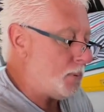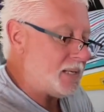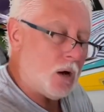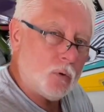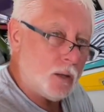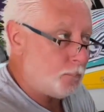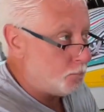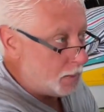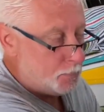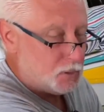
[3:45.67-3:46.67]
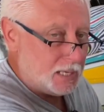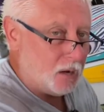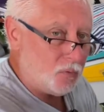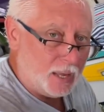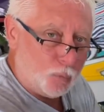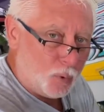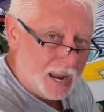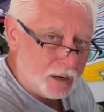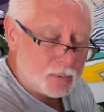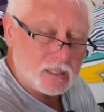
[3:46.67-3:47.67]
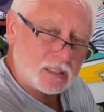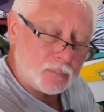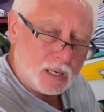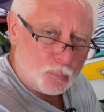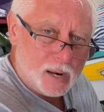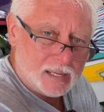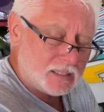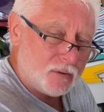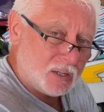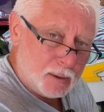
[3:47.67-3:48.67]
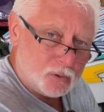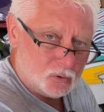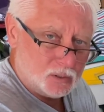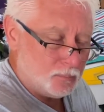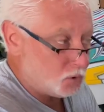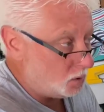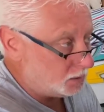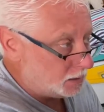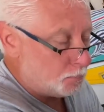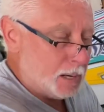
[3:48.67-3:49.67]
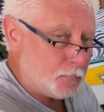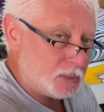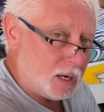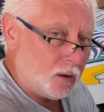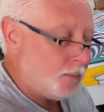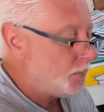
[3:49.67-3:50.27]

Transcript: it down with a paper towel, not a rag, because sometimes rags have chemicals in them. So I'll take a paper towel